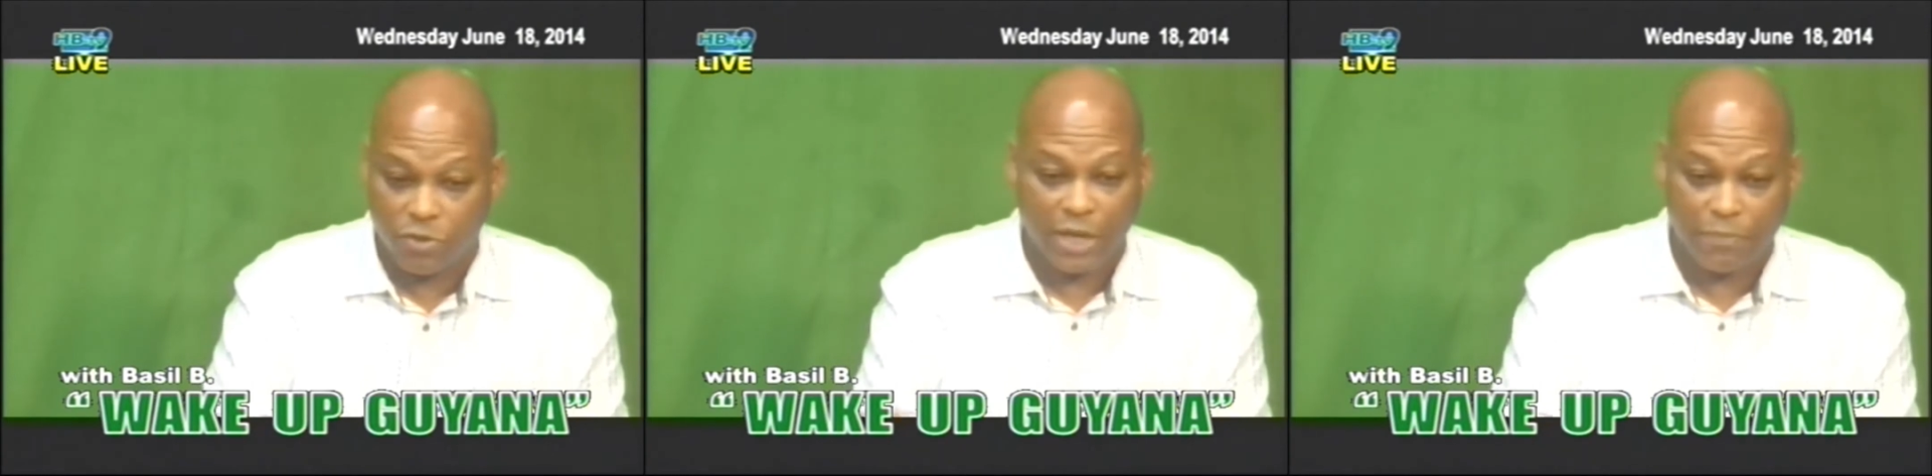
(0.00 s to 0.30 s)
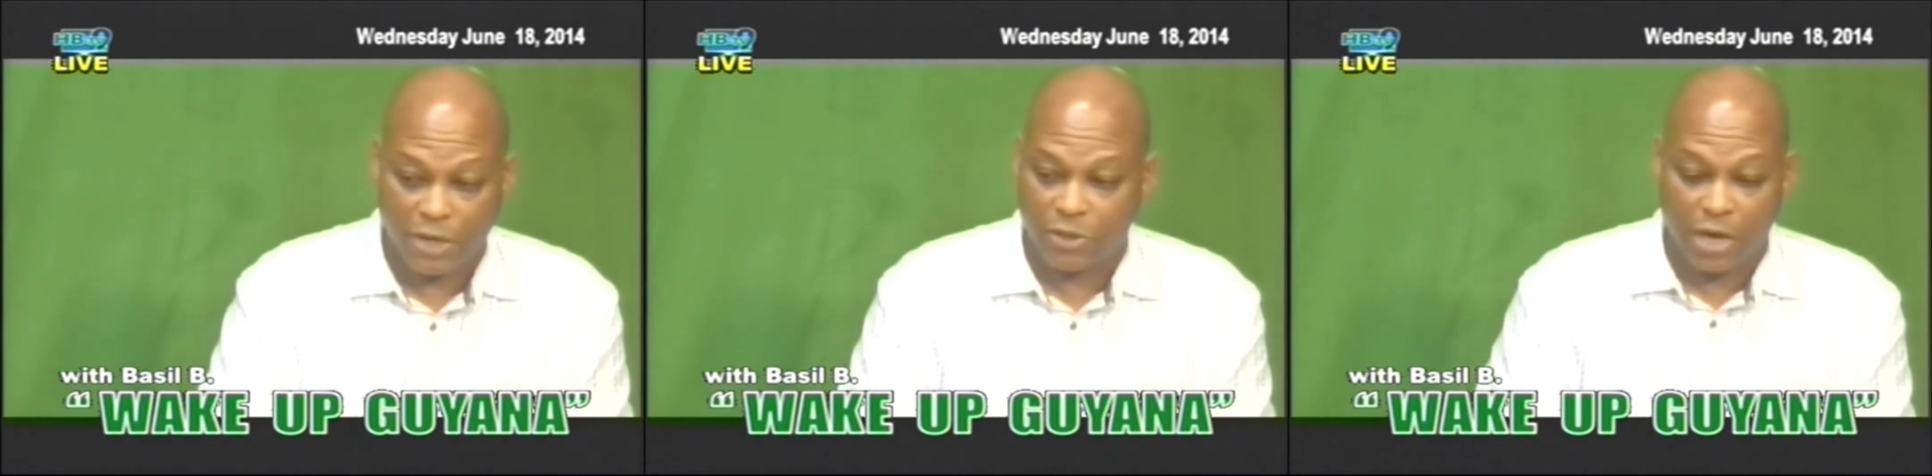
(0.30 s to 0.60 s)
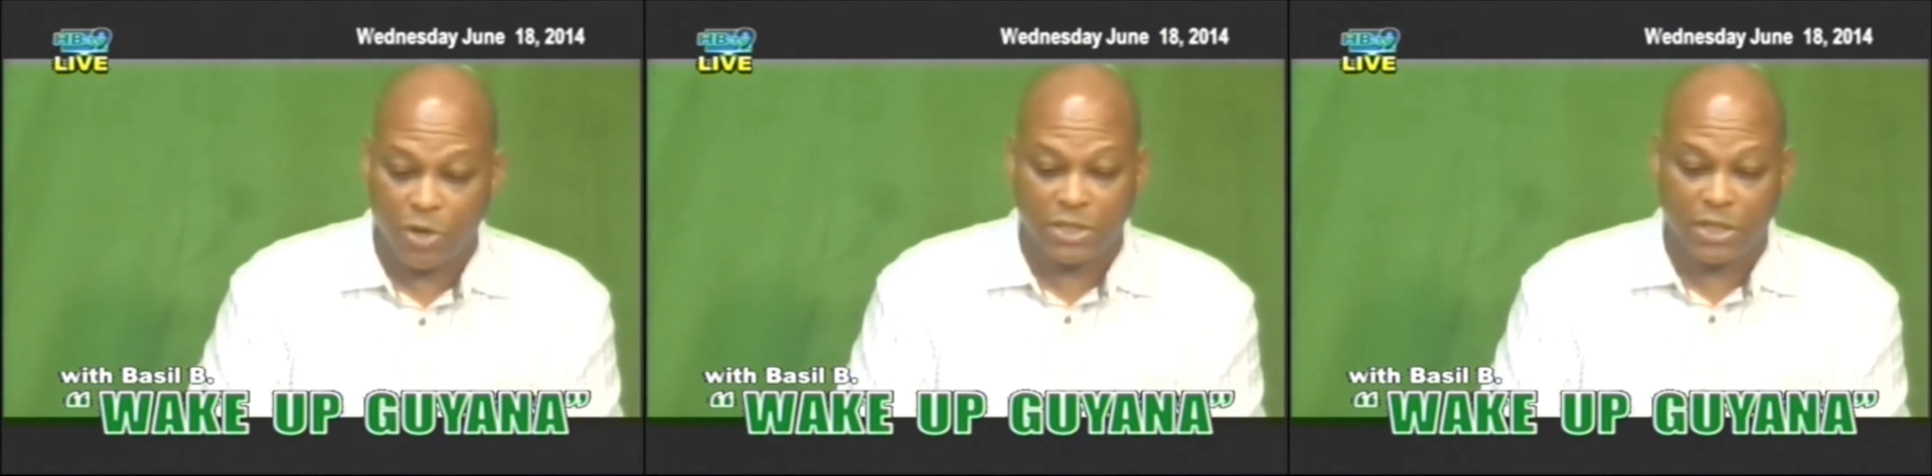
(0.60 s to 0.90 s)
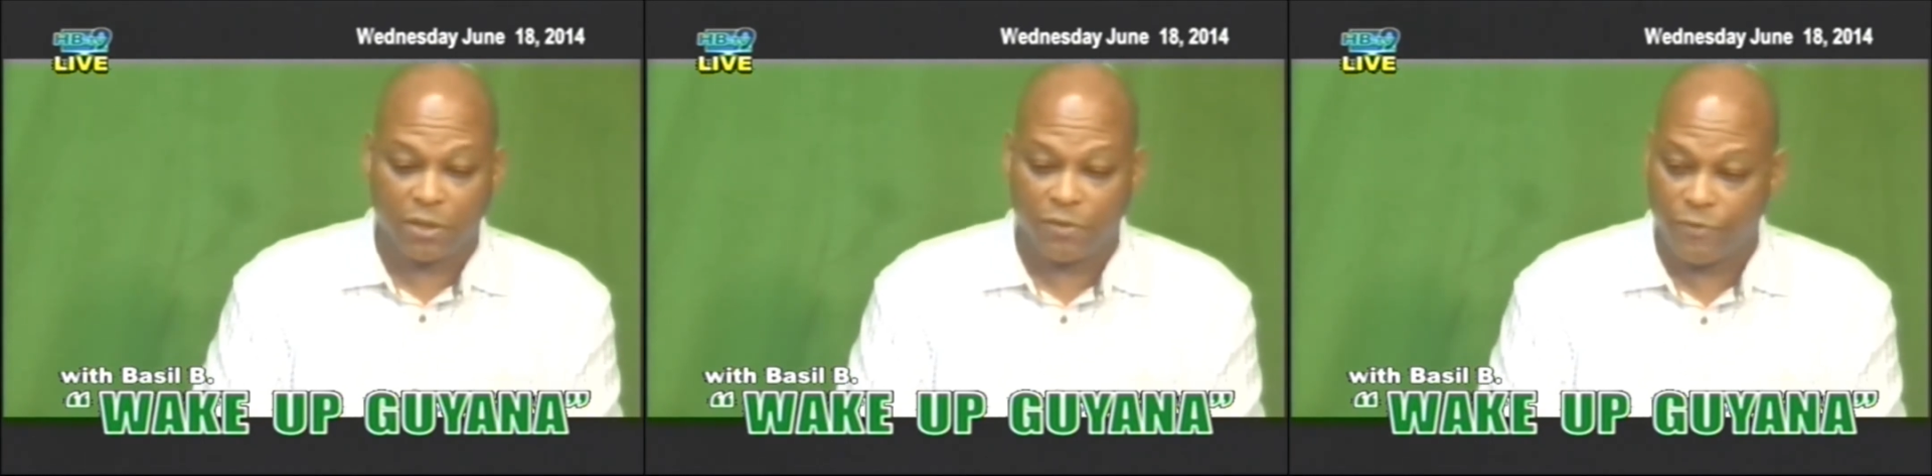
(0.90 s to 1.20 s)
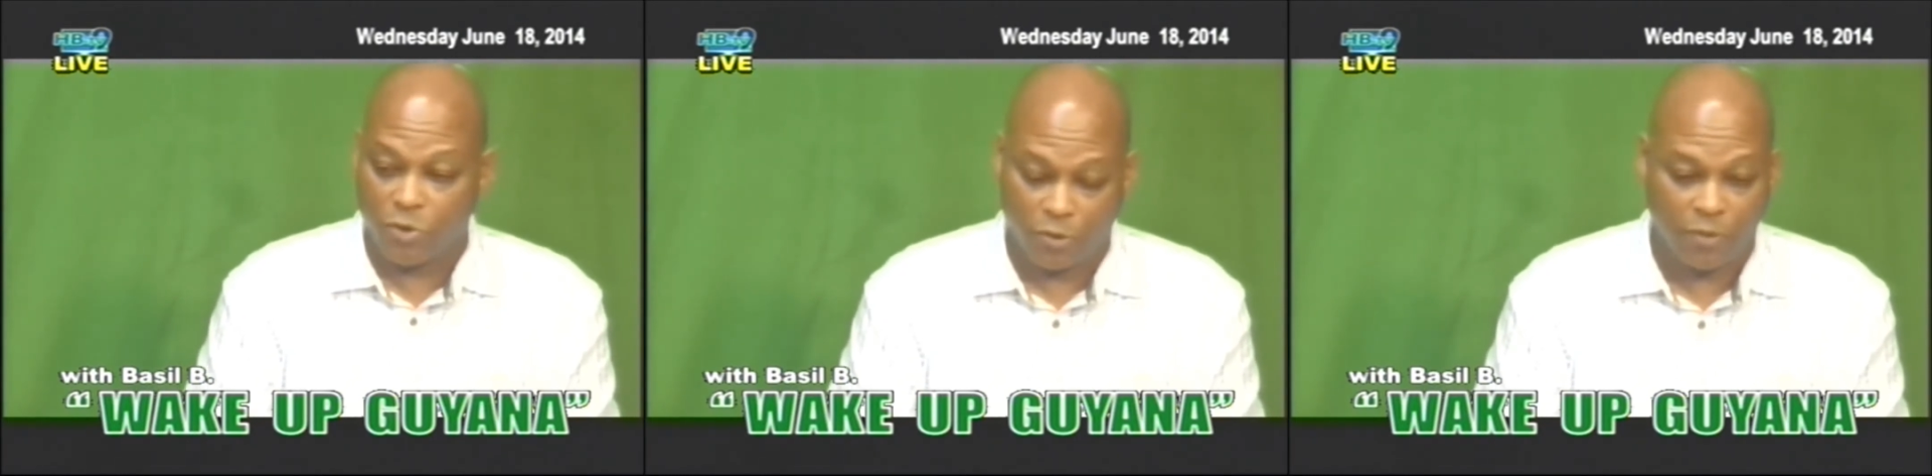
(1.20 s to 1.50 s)
Hansib. Yeah. And Hansib
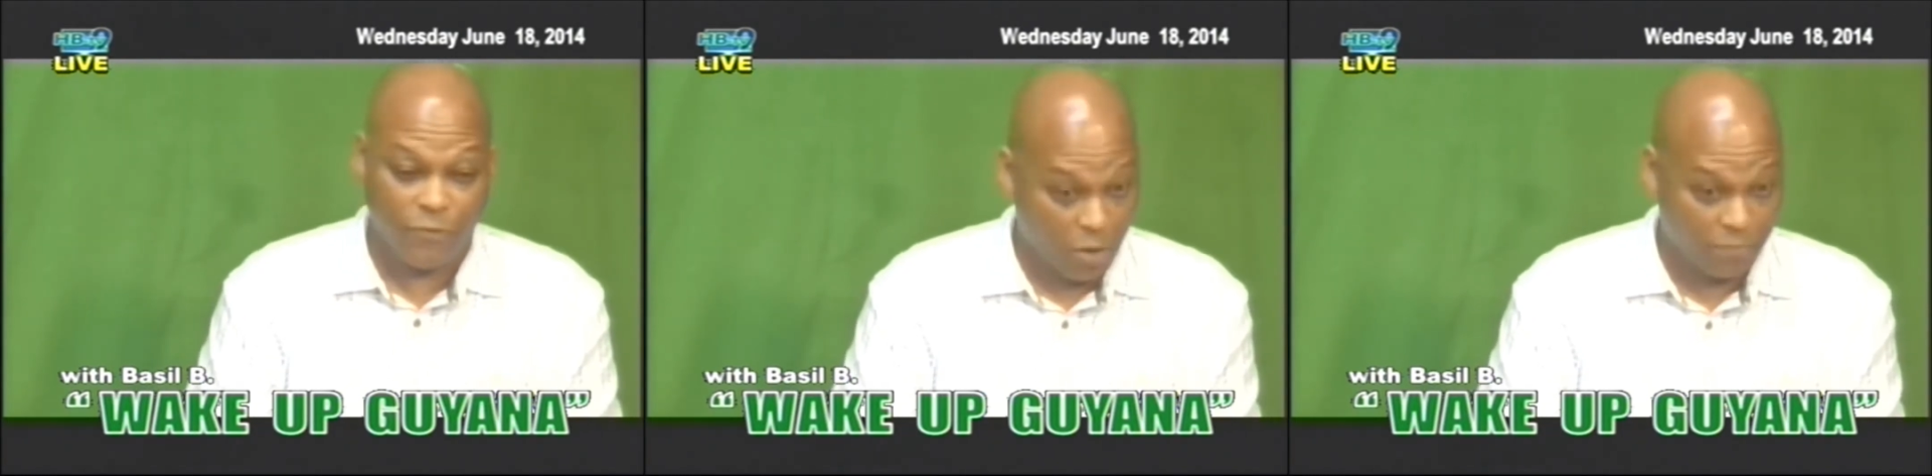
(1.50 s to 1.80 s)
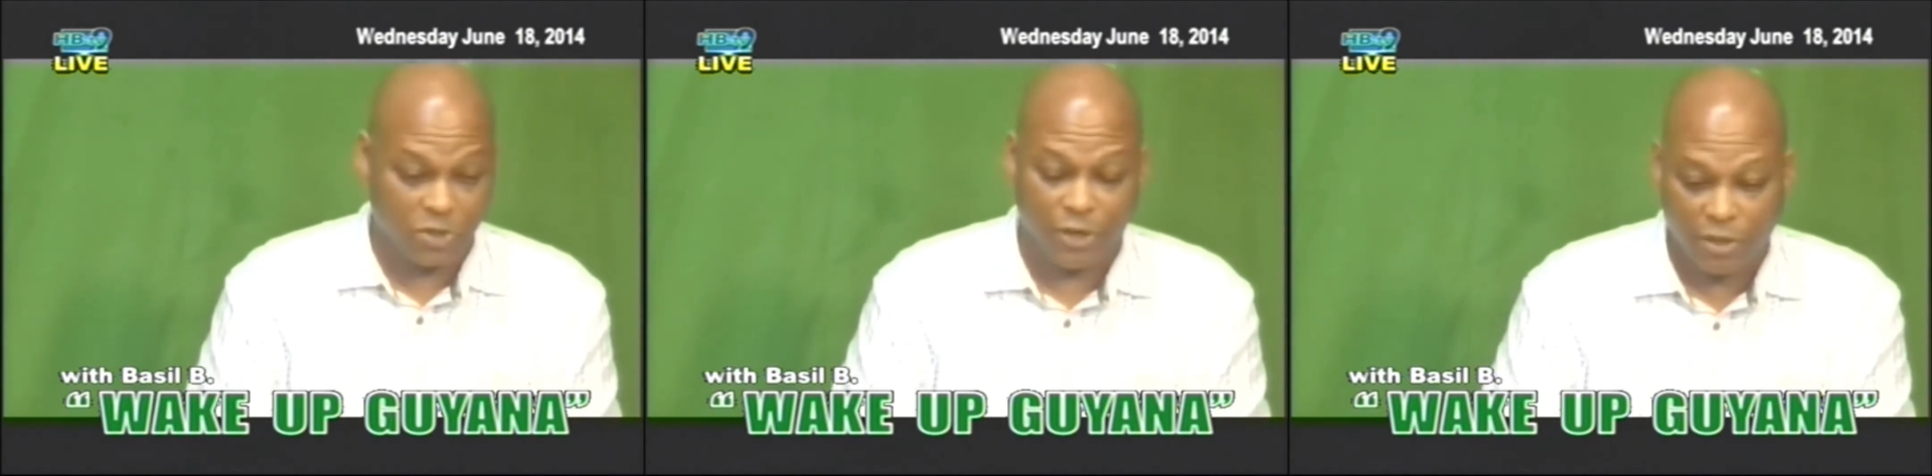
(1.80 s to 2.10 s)
have been uh,